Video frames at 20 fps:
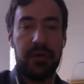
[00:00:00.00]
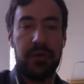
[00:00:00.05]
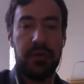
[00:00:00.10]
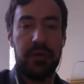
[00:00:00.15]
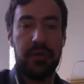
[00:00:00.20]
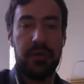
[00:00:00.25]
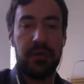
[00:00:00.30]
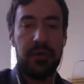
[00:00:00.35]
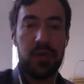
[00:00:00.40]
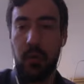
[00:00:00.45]

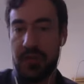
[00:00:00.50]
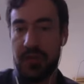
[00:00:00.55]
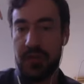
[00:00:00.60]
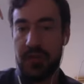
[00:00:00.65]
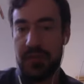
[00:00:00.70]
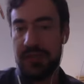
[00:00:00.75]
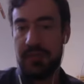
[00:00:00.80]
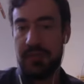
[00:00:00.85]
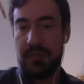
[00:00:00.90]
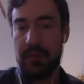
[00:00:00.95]
materials
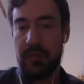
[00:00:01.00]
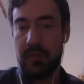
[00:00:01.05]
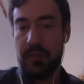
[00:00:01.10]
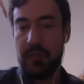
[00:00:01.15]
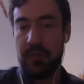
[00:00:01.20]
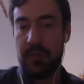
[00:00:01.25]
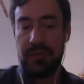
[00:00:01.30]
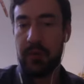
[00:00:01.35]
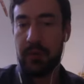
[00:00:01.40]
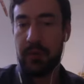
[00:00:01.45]
courses
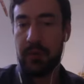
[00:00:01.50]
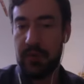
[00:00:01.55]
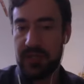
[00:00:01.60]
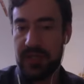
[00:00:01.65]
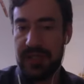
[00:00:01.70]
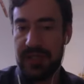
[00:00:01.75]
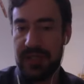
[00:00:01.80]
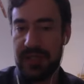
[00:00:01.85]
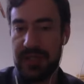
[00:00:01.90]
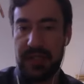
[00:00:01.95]
people can
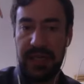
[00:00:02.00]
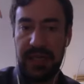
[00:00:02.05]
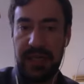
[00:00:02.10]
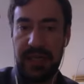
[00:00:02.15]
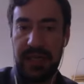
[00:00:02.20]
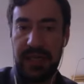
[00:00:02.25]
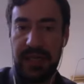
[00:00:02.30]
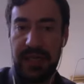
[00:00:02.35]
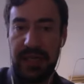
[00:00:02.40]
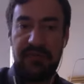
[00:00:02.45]

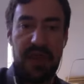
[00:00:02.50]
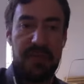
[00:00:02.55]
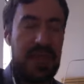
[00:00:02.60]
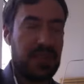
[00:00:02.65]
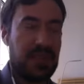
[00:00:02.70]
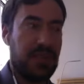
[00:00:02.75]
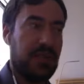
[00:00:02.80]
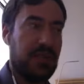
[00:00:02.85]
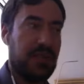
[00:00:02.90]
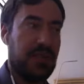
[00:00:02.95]
purchase mm-hmm. like
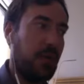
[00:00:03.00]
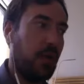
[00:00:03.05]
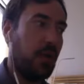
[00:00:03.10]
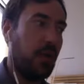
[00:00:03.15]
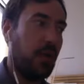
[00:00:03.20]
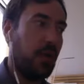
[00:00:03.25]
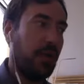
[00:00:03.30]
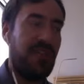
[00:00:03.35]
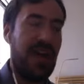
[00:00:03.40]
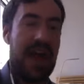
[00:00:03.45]
if basically
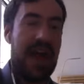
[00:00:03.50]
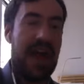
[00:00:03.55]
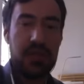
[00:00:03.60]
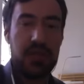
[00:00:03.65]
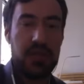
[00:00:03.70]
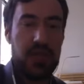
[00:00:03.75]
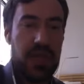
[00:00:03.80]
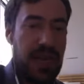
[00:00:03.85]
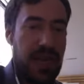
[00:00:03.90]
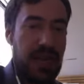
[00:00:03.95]
the the
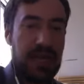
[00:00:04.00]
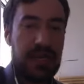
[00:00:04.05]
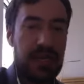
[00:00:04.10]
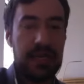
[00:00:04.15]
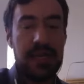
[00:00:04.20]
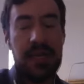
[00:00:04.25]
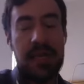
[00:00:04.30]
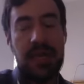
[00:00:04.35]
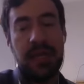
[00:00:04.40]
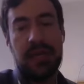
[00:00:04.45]
whole value
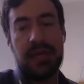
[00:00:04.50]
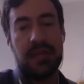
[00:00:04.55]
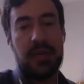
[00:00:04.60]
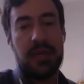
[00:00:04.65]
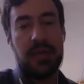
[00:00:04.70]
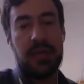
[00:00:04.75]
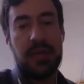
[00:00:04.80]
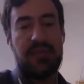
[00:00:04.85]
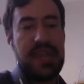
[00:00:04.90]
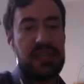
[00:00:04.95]
chain
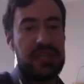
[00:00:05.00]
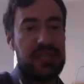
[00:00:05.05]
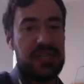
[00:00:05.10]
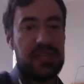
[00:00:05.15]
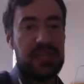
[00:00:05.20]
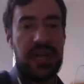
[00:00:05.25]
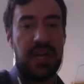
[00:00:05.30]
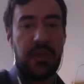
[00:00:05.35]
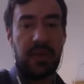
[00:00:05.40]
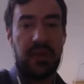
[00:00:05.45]
you know
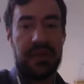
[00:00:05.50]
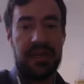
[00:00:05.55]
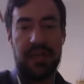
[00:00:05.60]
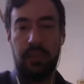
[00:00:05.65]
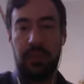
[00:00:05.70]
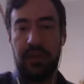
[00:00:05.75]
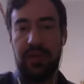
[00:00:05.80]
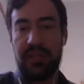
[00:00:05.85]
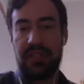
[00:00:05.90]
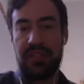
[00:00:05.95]
if an agency is
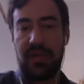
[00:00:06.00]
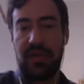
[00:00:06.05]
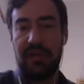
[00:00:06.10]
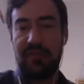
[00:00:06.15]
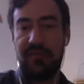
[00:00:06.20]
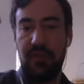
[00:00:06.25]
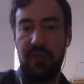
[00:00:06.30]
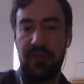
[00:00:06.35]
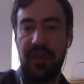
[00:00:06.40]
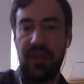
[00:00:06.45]
not ready to
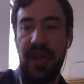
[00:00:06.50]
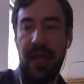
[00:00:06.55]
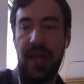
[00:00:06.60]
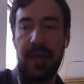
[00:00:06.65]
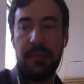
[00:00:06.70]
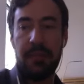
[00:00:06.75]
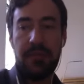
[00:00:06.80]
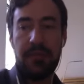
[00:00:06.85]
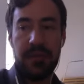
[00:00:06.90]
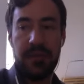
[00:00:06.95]
bring us on
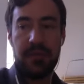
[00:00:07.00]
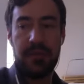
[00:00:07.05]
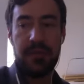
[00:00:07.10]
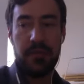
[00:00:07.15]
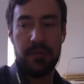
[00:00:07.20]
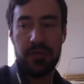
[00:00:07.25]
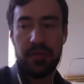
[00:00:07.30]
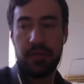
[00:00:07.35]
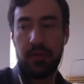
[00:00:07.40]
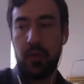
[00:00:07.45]
full time
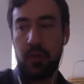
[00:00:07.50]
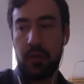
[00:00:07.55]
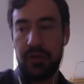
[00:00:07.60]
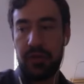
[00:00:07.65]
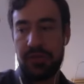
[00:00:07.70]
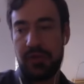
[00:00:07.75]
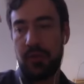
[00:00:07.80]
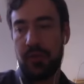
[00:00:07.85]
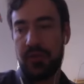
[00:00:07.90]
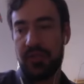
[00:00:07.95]
then there's
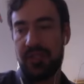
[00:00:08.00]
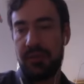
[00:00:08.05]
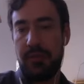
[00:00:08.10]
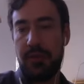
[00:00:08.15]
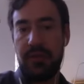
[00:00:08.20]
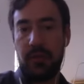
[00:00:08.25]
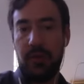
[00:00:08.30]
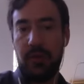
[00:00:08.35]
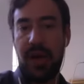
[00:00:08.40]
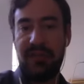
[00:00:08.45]
a course
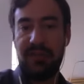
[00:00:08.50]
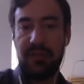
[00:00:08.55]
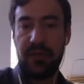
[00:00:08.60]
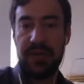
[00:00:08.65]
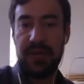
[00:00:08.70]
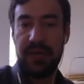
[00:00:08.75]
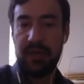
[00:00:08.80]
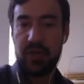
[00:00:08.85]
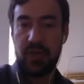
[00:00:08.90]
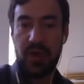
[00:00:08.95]
or some
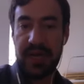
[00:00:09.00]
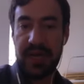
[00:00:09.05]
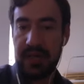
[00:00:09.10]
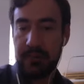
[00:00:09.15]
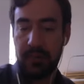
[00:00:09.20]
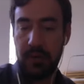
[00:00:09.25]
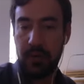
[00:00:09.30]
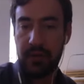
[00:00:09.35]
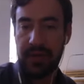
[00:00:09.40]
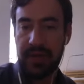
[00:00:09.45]
other
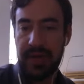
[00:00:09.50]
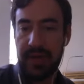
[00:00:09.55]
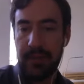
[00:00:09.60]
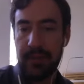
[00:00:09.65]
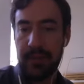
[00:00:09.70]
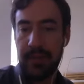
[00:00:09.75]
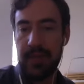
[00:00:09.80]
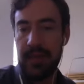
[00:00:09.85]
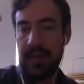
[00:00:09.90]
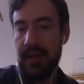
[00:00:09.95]
offering training
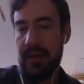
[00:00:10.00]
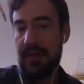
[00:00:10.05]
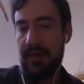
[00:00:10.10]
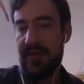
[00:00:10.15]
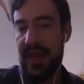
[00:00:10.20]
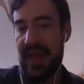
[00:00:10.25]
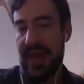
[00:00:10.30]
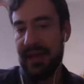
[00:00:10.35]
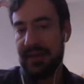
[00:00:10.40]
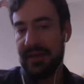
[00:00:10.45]
program
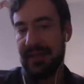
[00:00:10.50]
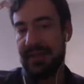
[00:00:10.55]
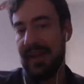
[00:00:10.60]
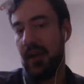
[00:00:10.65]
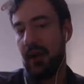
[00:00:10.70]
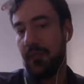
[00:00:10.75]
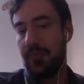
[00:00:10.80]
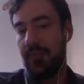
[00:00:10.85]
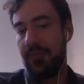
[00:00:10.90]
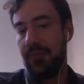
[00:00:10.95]

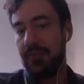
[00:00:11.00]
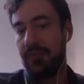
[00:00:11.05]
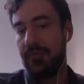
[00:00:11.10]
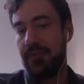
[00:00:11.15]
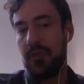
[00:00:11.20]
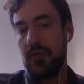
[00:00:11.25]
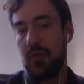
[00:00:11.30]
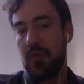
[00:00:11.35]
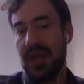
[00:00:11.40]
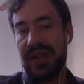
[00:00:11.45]
that can help
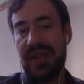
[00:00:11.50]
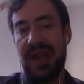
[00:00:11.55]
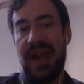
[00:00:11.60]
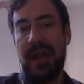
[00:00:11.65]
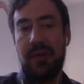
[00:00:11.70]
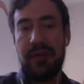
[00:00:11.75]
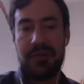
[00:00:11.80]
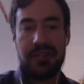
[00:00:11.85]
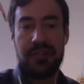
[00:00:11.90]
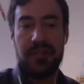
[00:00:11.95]
them do
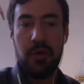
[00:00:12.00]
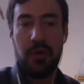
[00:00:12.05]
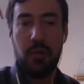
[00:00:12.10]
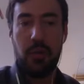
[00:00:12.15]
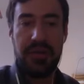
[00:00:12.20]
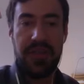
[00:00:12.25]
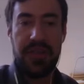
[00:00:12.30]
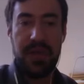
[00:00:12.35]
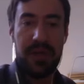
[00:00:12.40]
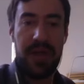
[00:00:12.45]
in-house you know
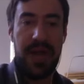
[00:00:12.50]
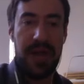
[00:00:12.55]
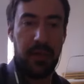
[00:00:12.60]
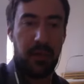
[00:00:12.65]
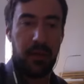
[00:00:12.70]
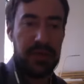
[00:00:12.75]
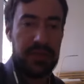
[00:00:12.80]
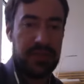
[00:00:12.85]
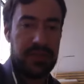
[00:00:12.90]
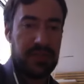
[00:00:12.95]
what they would
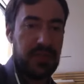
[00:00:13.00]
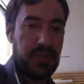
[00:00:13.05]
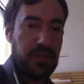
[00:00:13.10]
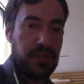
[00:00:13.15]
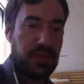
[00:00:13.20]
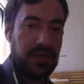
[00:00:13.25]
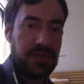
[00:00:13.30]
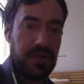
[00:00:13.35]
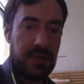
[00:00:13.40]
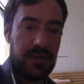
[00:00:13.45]
hire us to do
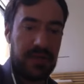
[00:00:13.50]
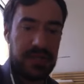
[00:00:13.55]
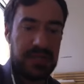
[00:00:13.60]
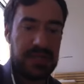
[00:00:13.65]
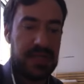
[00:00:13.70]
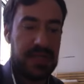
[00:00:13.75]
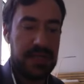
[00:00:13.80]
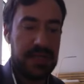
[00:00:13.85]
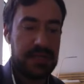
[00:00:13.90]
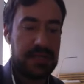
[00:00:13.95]
to some
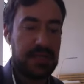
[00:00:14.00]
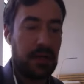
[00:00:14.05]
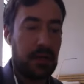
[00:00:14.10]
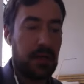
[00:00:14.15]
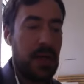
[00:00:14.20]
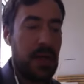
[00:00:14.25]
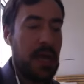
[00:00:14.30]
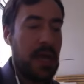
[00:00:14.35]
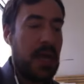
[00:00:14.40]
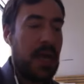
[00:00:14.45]
extent so
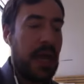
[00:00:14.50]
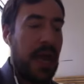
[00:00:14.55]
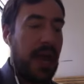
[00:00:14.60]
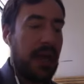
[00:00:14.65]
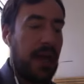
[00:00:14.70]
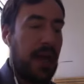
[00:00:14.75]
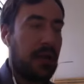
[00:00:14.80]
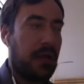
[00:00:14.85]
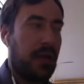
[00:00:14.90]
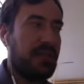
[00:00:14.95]

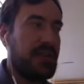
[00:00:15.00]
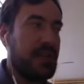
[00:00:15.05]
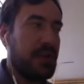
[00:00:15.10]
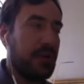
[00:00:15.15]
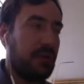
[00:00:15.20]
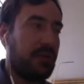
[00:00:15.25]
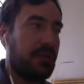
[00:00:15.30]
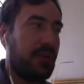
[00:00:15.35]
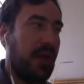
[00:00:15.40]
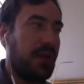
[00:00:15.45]
I, i'd love to hear
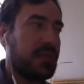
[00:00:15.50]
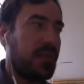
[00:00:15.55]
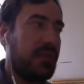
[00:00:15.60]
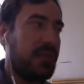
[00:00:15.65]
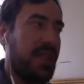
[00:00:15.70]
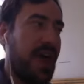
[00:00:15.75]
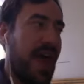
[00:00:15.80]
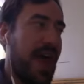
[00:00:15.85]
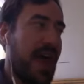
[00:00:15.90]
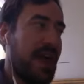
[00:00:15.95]
your thoughts on
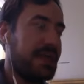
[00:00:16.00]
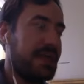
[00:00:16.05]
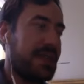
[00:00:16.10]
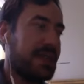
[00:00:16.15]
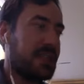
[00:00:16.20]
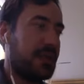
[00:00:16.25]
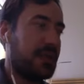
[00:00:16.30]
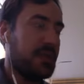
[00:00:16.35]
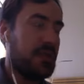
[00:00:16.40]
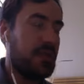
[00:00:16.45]
that is that
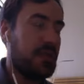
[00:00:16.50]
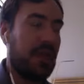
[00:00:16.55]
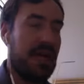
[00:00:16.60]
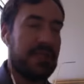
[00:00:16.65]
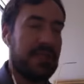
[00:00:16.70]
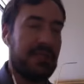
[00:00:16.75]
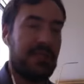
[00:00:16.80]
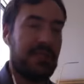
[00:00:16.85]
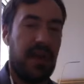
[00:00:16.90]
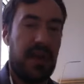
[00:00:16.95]
something you guys
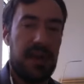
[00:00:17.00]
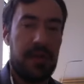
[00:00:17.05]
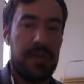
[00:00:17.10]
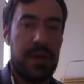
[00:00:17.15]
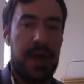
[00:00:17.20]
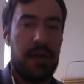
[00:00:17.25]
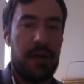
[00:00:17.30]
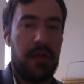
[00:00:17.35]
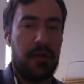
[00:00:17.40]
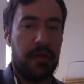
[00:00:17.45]
have thought
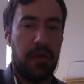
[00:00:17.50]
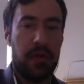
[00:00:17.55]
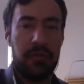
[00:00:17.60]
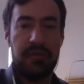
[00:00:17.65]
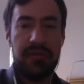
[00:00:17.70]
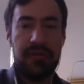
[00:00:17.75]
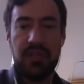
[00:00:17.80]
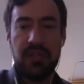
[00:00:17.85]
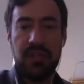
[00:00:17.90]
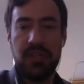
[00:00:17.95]
about are there other
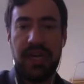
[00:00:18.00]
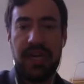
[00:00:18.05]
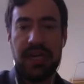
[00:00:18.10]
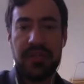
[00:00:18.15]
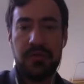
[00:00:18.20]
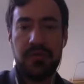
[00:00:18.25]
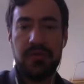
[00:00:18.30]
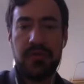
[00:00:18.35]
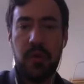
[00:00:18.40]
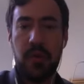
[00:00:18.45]
things you guys
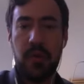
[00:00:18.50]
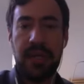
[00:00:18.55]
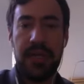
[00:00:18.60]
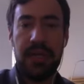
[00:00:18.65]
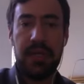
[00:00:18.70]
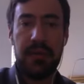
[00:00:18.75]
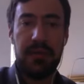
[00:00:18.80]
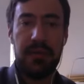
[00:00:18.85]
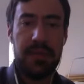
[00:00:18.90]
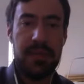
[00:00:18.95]
are
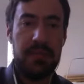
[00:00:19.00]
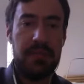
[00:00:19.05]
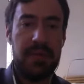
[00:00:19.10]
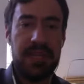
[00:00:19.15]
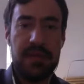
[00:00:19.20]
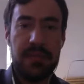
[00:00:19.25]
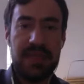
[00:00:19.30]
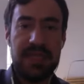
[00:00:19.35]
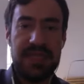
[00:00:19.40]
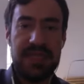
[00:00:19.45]
doing in the
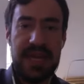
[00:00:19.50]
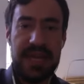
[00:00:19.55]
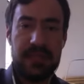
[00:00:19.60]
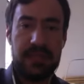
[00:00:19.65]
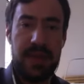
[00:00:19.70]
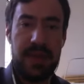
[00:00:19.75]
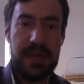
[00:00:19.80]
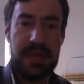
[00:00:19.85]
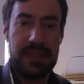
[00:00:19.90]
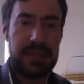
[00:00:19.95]
b2b tech
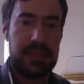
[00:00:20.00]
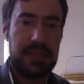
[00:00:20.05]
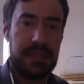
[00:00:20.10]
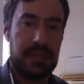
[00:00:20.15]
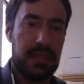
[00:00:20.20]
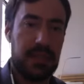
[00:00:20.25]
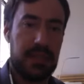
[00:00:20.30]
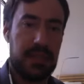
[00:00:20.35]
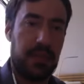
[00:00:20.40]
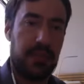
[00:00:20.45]
space
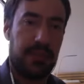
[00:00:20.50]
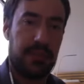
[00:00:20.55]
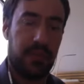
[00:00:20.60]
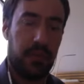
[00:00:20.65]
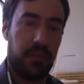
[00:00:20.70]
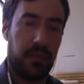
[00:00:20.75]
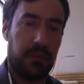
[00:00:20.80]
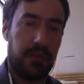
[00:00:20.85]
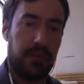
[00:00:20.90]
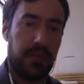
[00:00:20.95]
you know
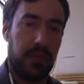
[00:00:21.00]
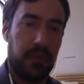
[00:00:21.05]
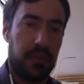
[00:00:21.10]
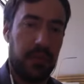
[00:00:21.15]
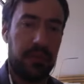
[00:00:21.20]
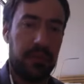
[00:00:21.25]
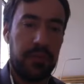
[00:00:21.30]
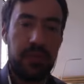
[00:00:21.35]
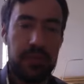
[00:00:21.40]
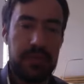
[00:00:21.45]
for for
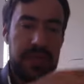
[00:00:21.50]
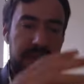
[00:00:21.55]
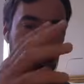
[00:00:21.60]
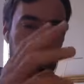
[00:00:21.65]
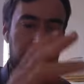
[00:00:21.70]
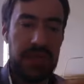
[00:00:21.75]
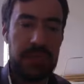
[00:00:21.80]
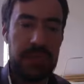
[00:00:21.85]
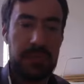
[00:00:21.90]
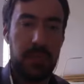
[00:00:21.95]
different
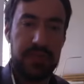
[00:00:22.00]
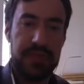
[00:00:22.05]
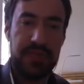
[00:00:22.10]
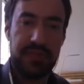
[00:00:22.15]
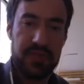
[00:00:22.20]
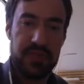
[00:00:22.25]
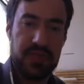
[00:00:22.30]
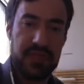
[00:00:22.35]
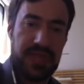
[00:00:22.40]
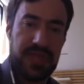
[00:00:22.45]
people
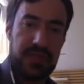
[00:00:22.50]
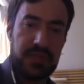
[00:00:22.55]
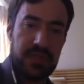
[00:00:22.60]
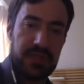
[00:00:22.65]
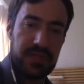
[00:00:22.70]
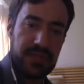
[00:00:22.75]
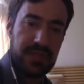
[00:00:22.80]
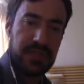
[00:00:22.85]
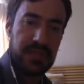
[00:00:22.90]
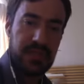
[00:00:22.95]
different
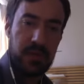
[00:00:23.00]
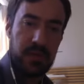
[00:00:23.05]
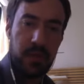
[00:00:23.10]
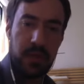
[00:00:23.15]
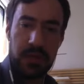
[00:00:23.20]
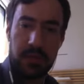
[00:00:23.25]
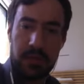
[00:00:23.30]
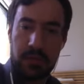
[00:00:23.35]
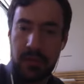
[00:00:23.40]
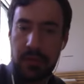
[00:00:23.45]
stages and so
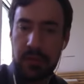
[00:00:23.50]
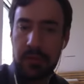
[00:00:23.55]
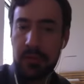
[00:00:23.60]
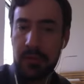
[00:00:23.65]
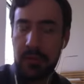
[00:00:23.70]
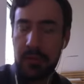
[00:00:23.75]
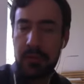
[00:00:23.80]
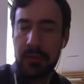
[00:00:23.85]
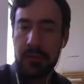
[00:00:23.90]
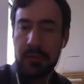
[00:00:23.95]
on well